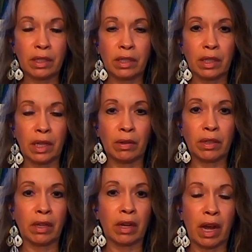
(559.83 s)
it's the language
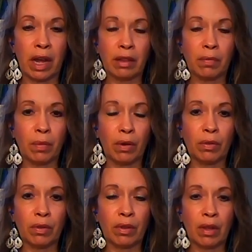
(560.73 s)
of the
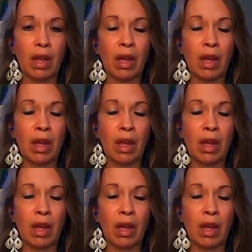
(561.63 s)
cosmos.